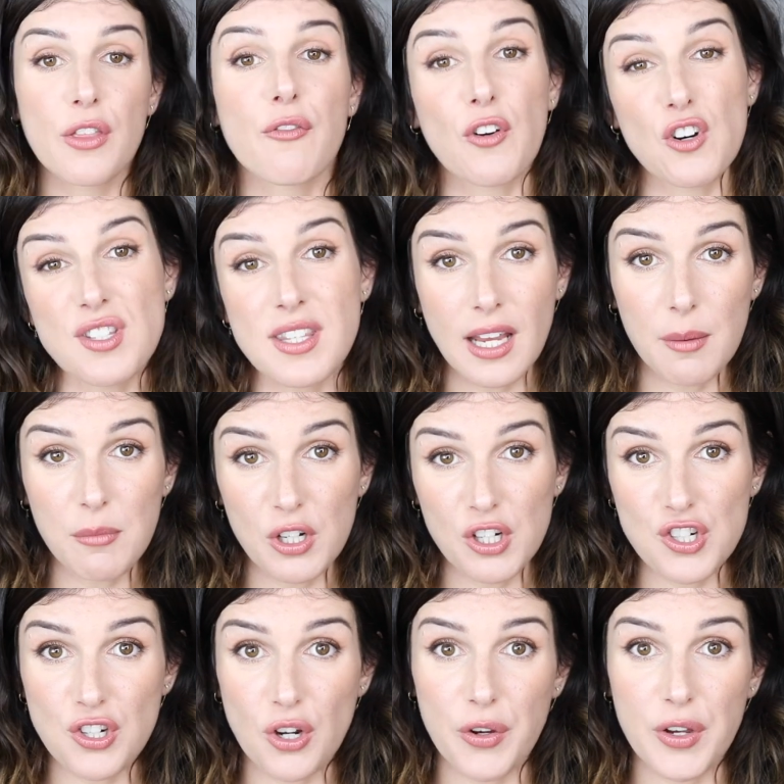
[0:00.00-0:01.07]
The first thing I'm
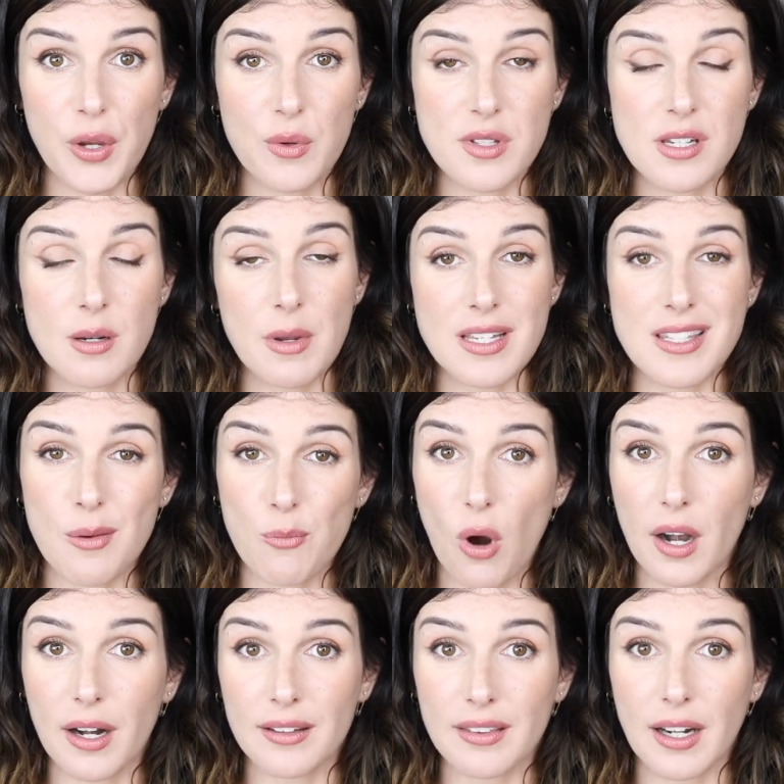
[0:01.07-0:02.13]
gonna show you is an amazing
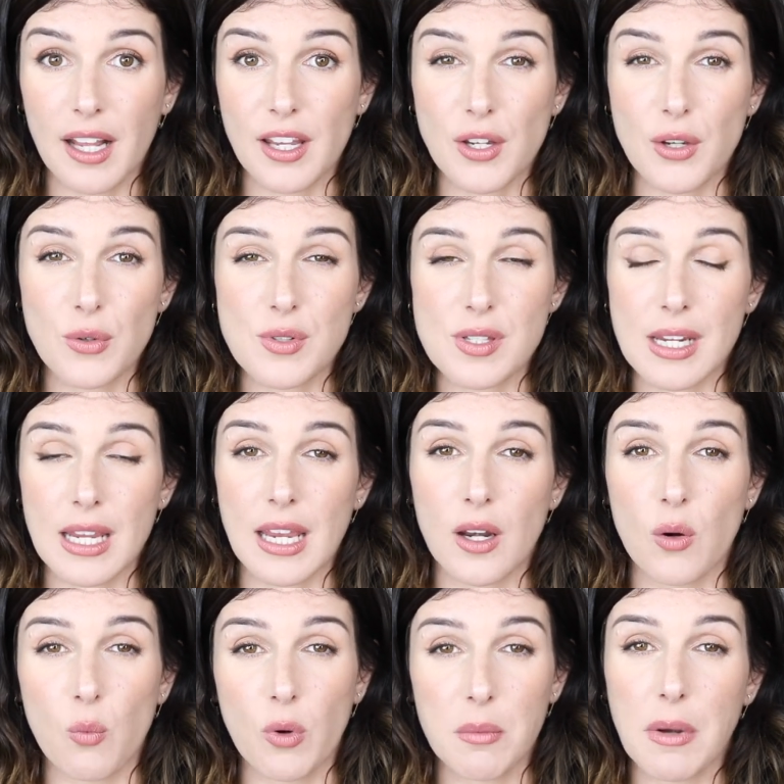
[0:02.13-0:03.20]
product that I used
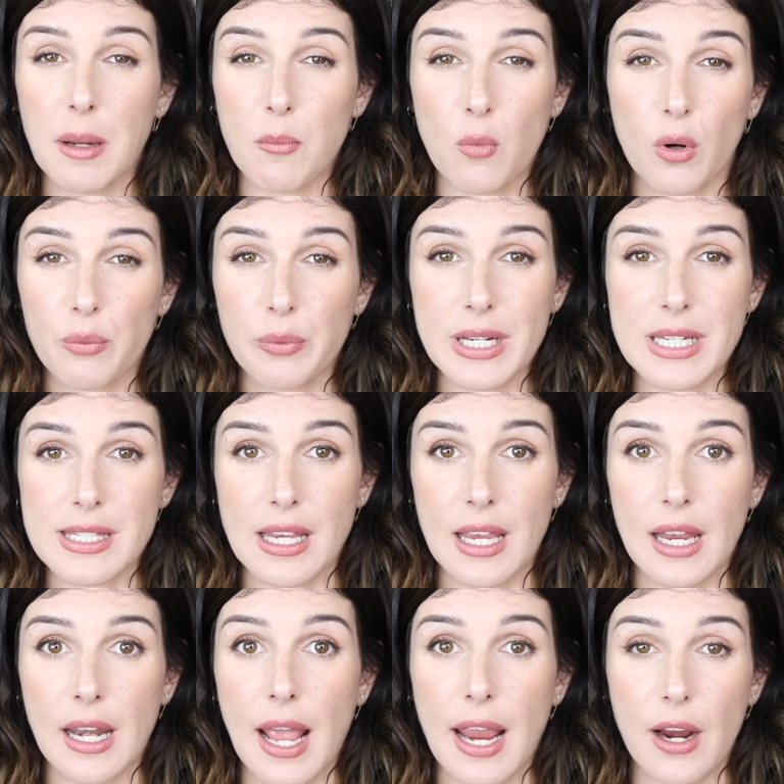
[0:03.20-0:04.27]
in one of my more
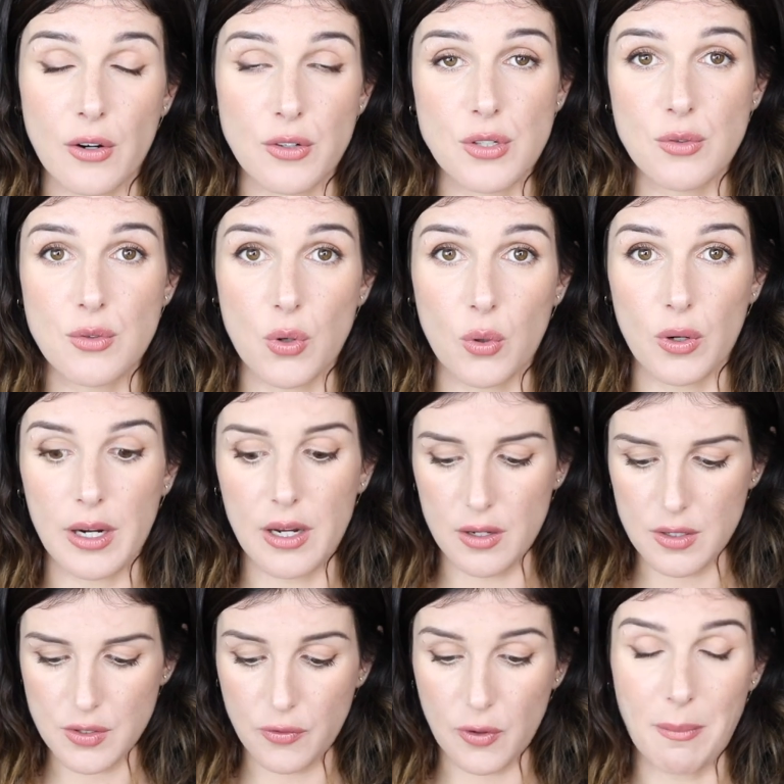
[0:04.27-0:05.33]
recent hair
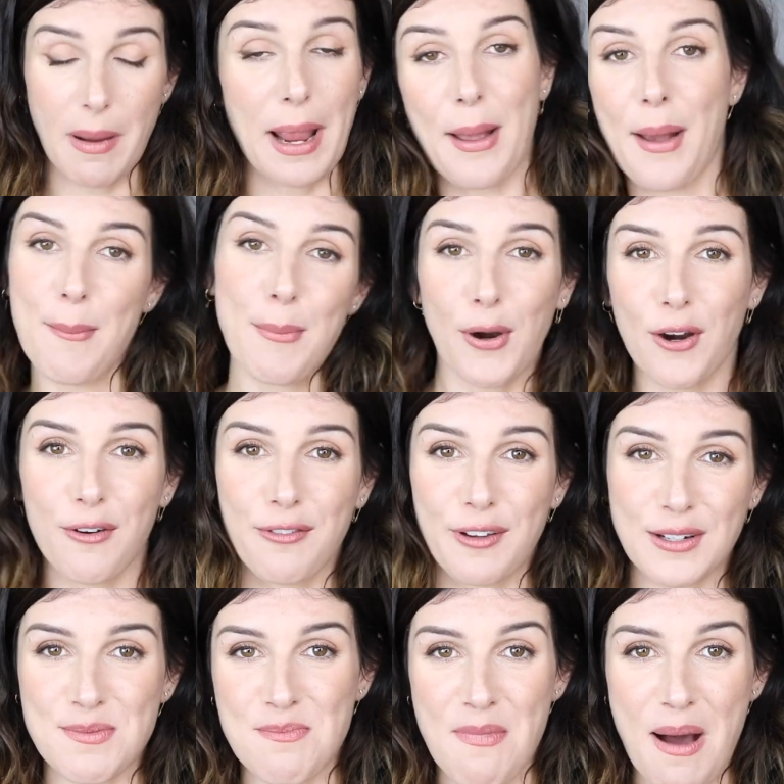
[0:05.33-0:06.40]
tutorials for my
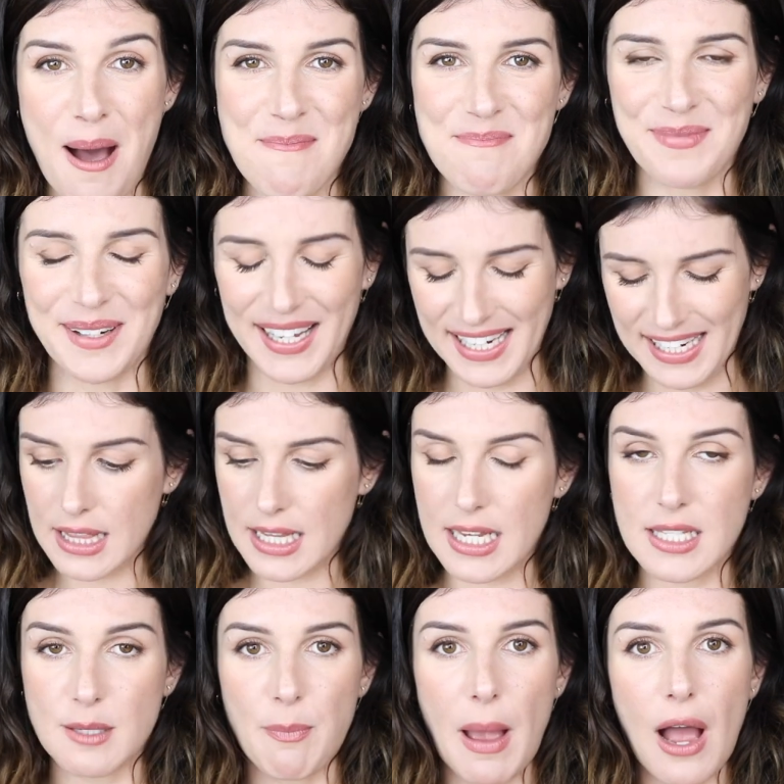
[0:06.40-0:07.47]
perfect mom bun,
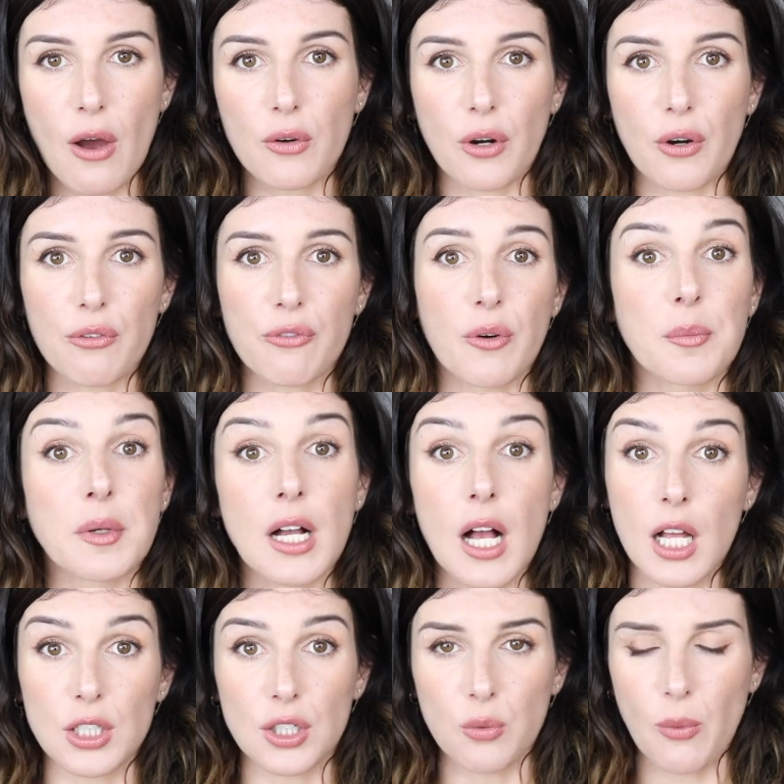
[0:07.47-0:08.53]
this powder from
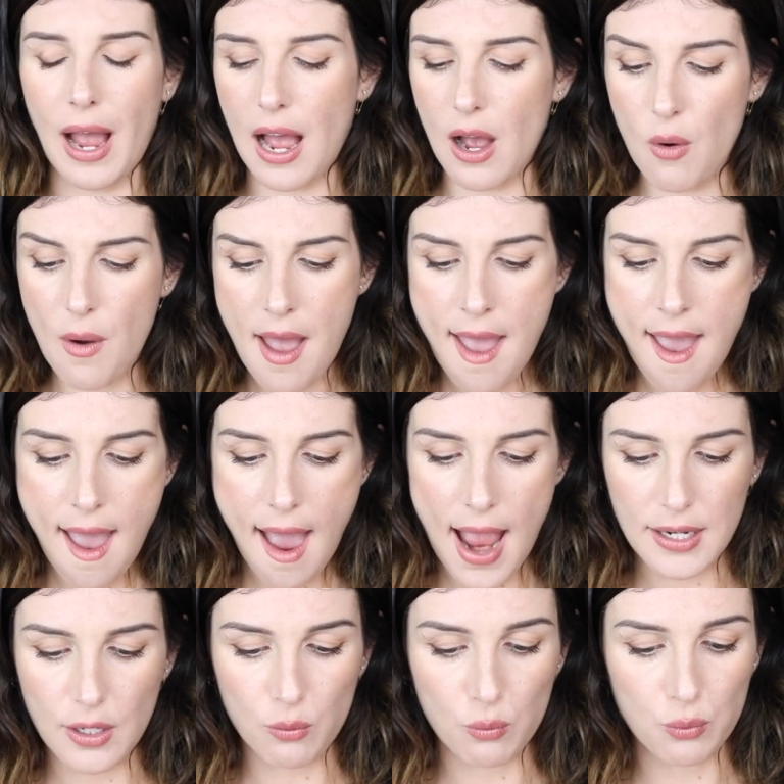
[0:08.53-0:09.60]
Color Wow,
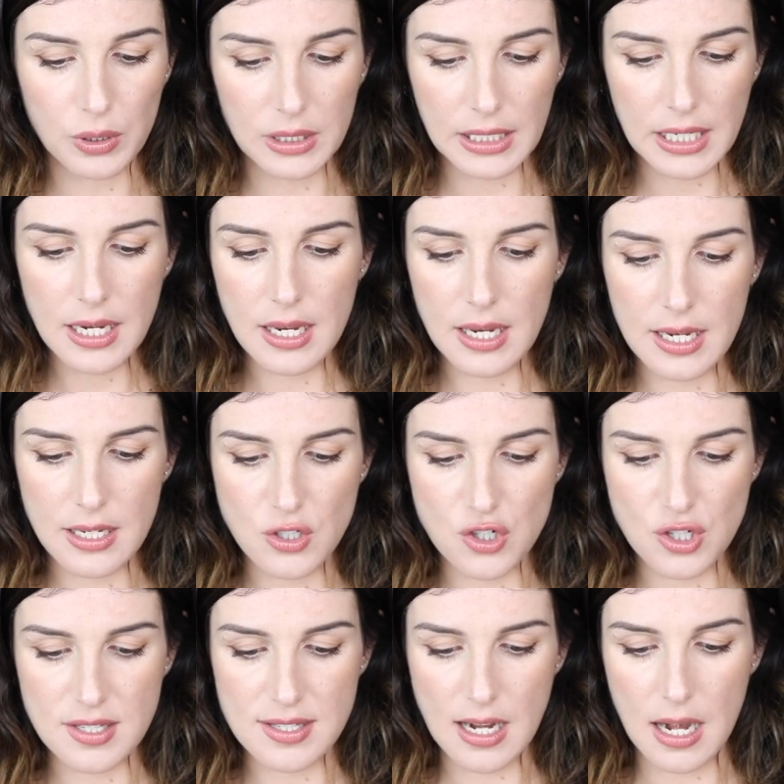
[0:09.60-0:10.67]
and it really is
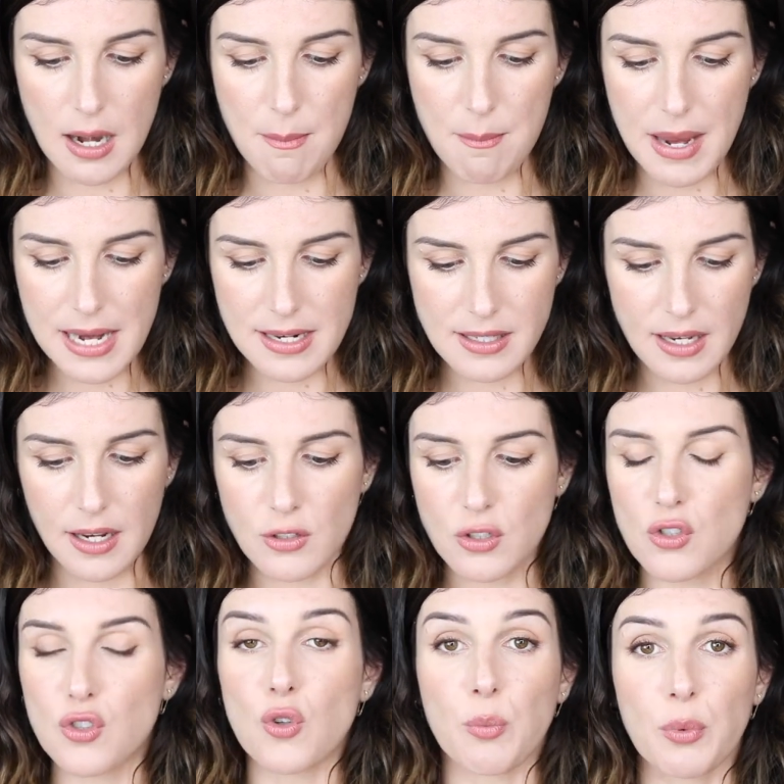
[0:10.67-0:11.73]
just an amazing,
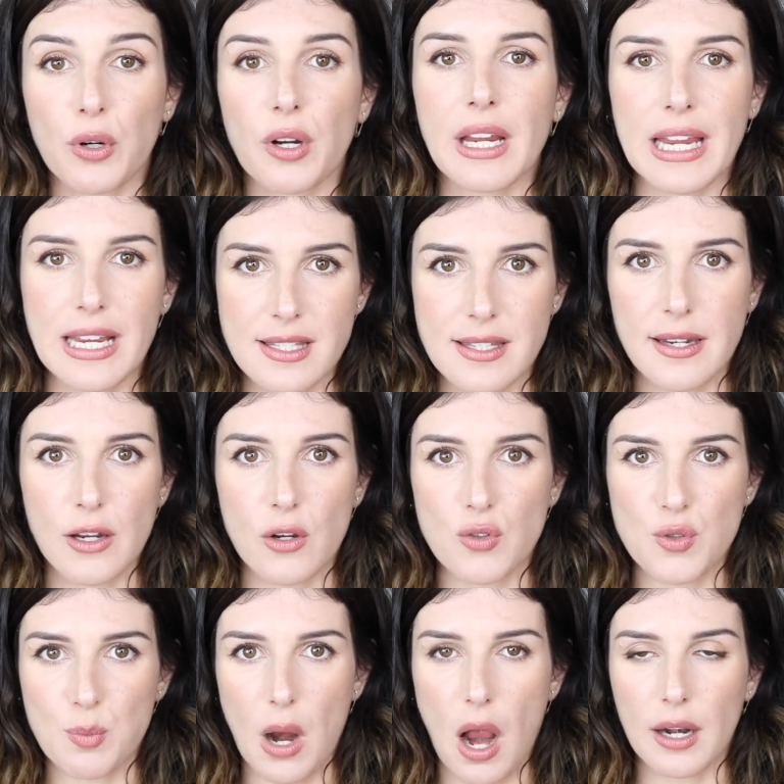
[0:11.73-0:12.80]
super easy to
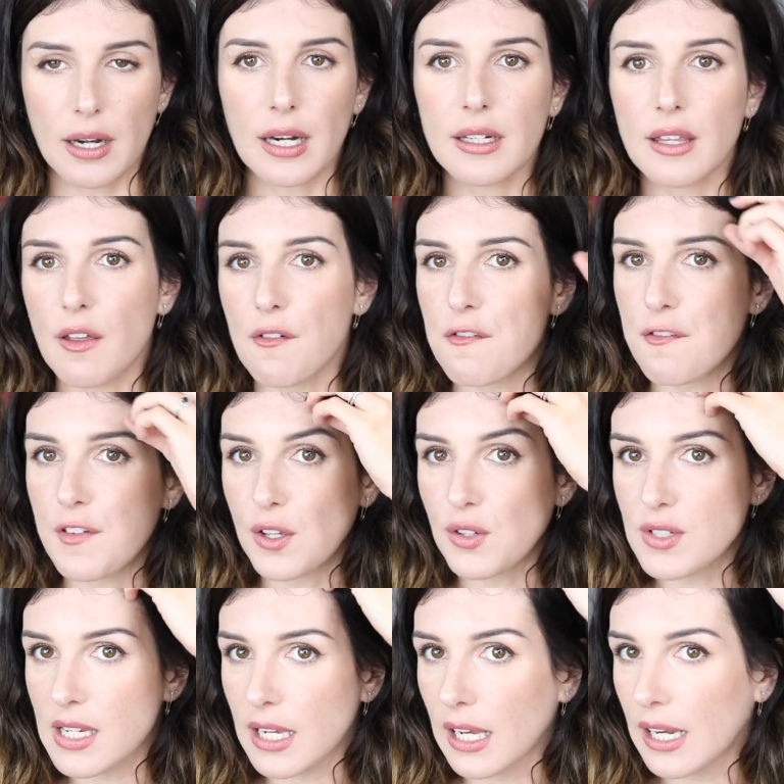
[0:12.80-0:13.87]
use product that
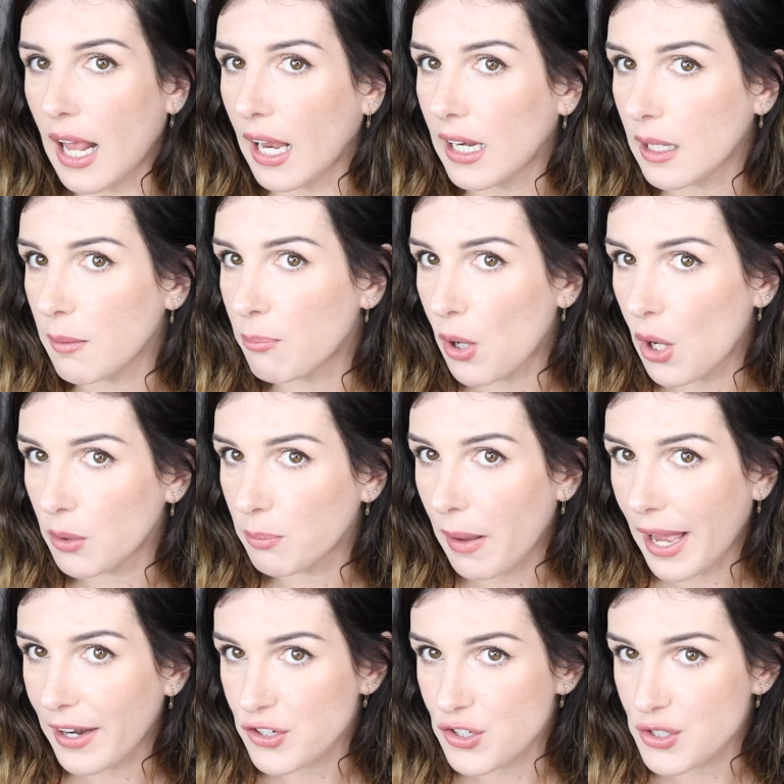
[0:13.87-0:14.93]
fills in any bald
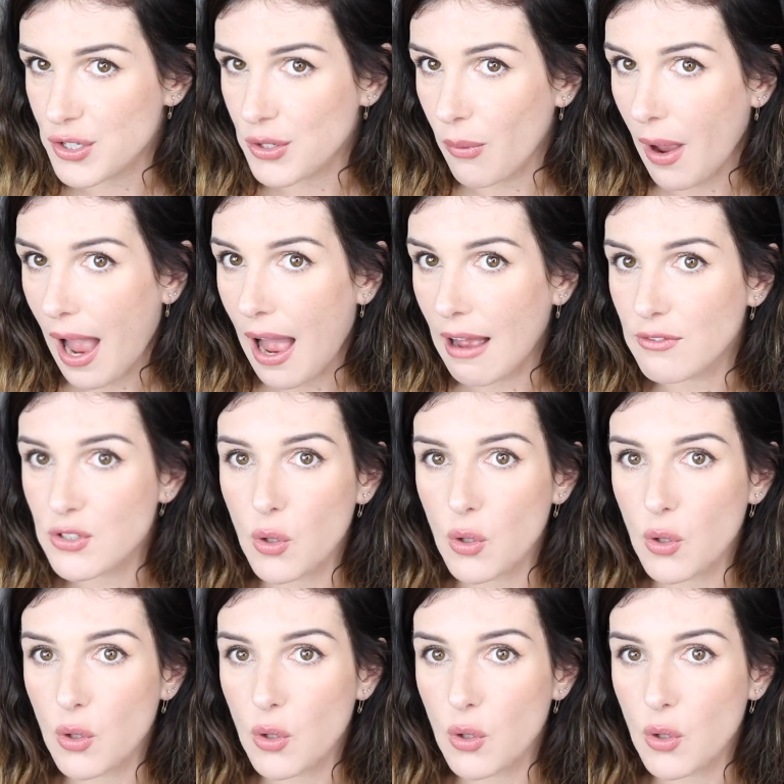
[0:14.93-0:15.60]
patches you have.